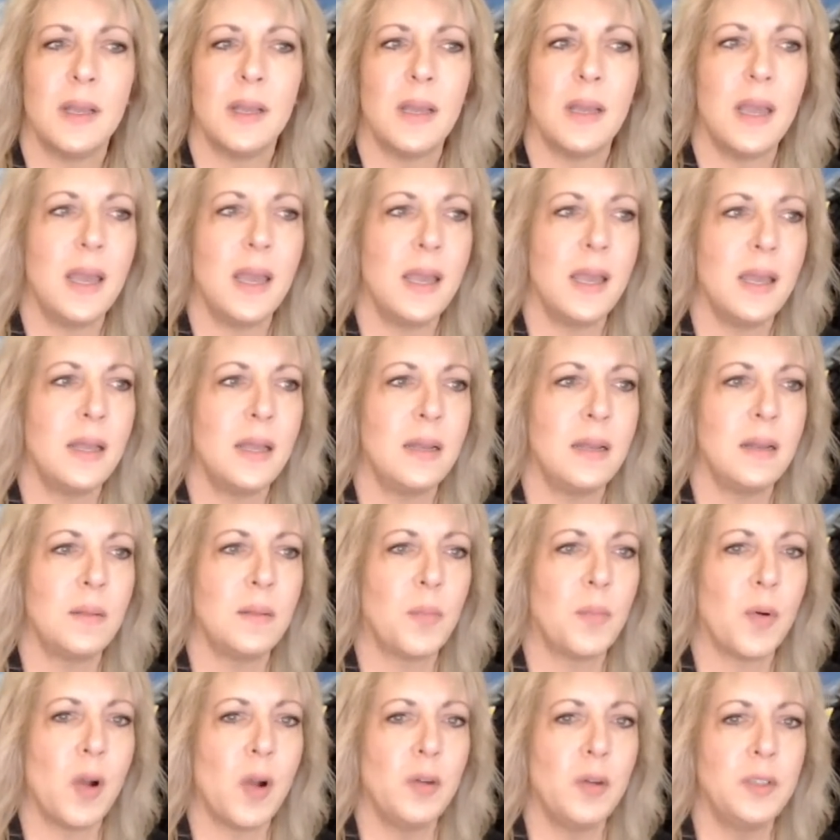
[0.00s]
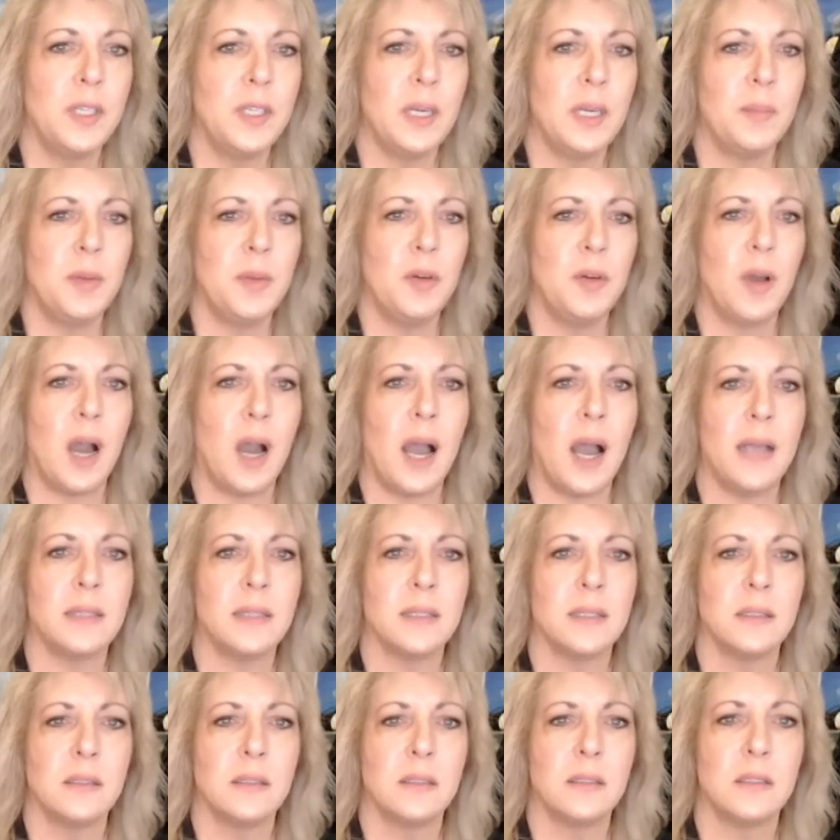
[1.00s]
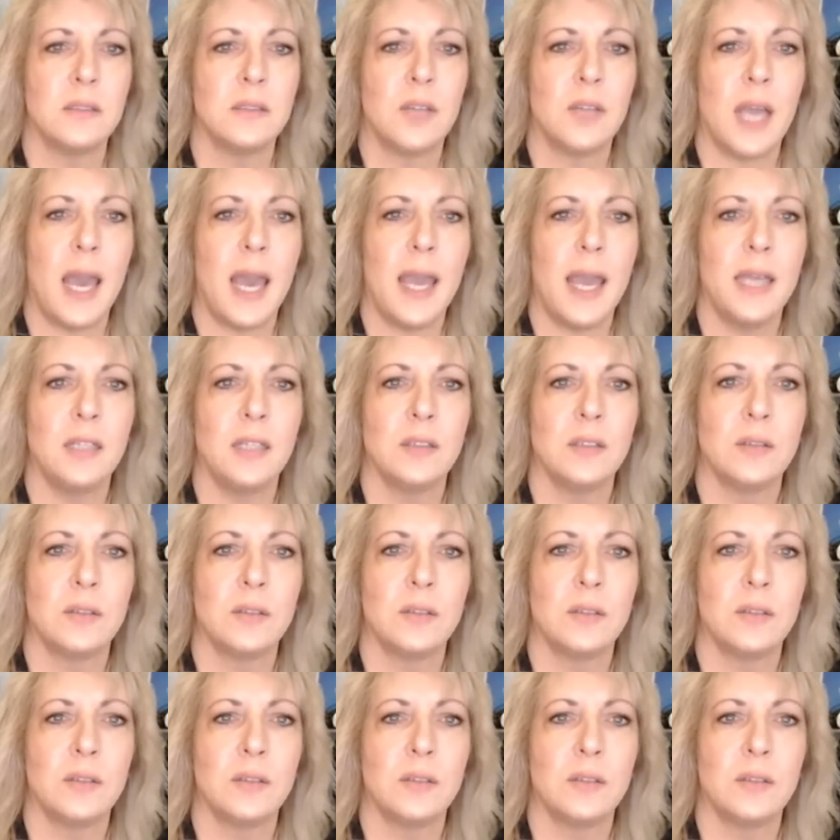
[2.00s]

And pro tip, you guys, okay?